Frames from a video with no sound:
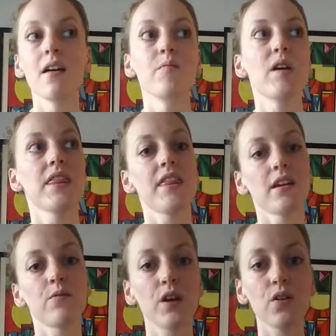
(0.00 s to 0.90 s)

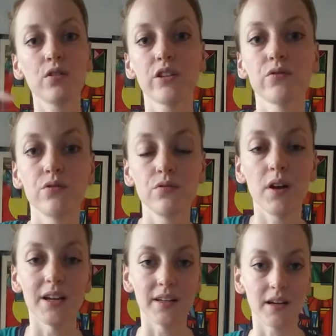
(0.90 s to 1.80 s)
Then we go to
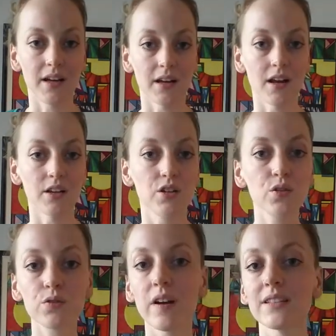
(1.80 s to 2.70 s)
a
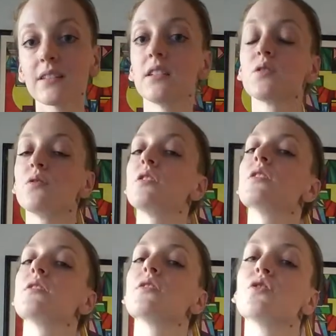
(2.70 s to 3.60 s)
new resonance, which
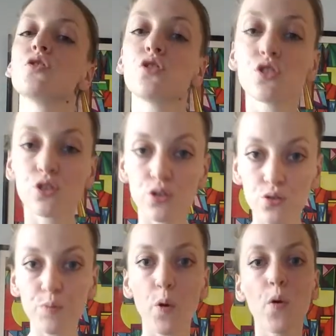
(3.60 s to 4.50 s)
is
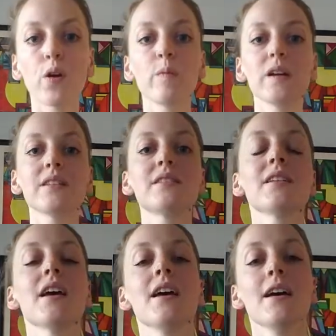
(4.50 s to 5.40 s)
2 orbits.
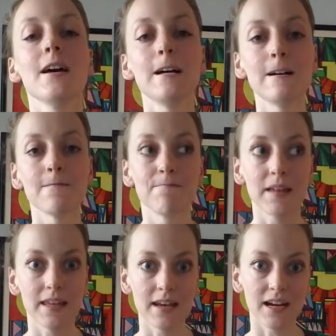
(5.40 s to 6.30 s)

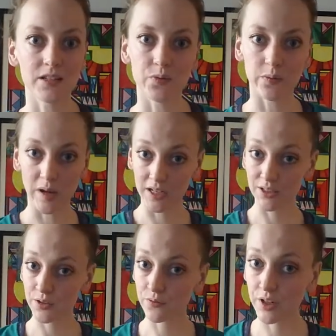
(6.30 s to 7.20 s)
The next one makes
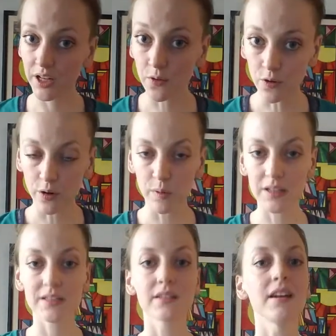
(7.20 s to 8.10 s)
3
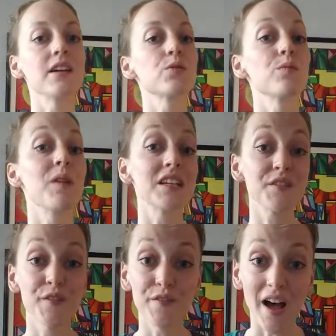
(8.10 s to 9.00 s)
orbits, the next one makes
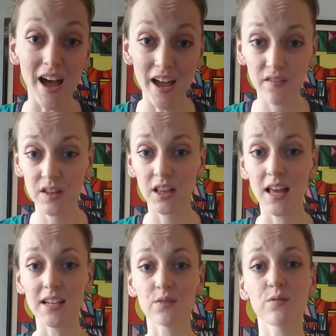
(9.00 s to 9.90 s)
5, and the
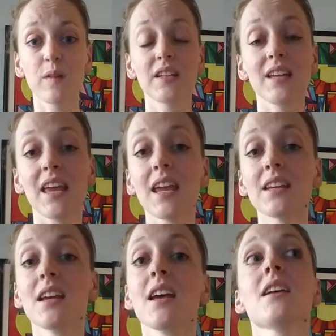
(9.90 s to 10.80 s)
last one makes 8.
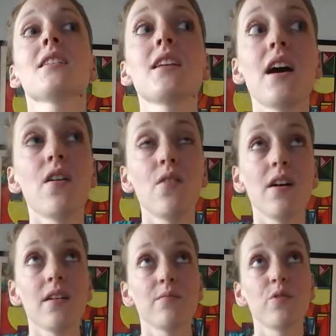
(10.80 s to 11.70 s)

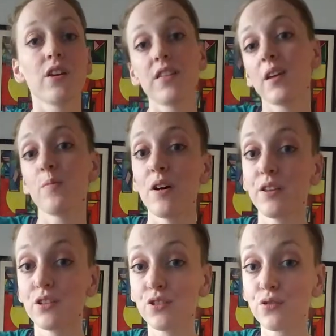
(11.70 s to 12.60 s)
Now, when you think about
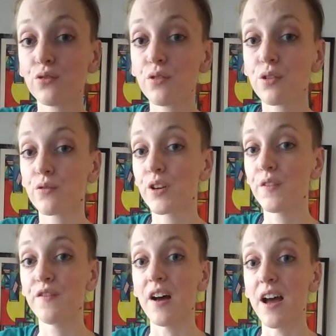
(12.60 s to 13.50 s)
the 2, 3,
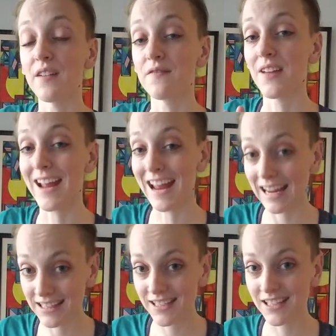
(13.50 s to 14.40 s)
5, 8